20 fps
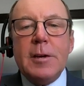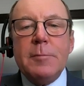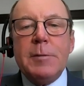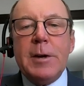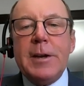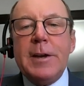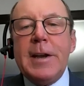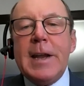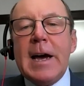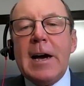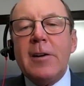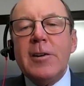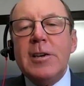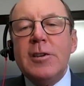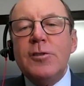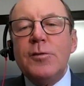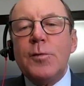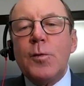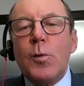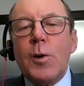But now
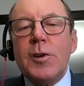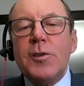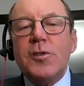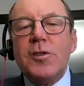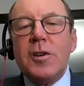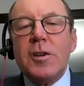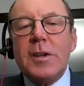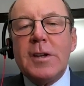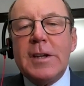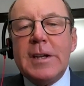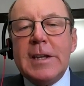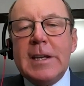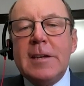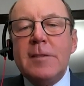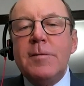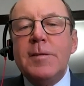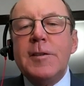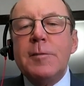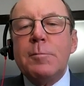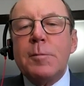he's forced to
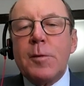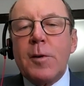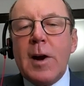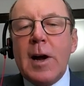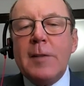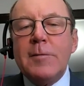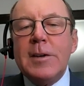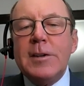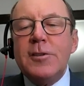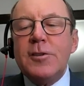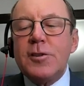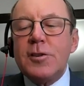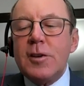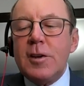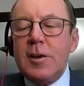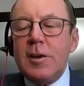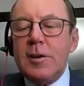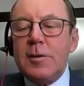leave the province